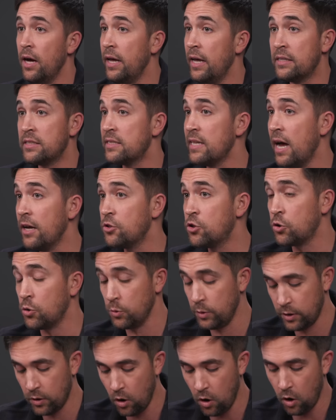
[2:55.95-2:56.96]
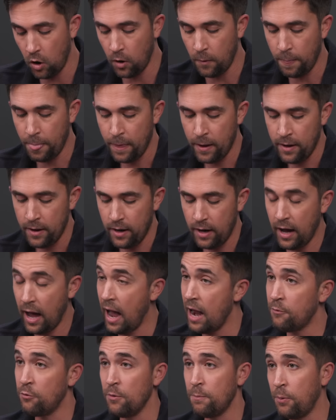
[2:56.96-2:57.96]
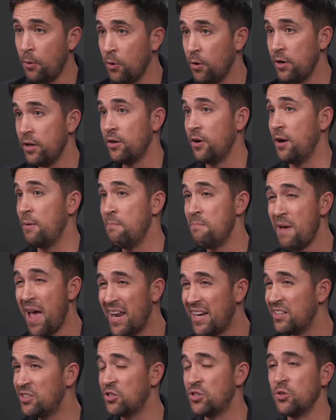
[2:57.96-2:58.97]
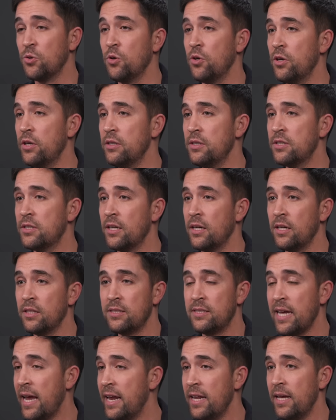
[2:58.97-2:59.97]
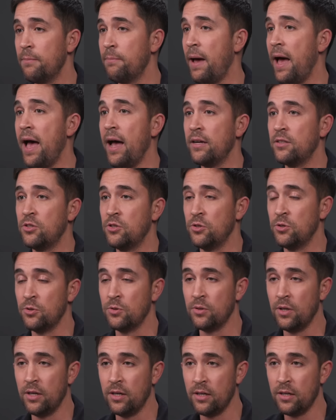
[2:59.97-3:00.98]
It's not true at all. I've reported on many stories dating back to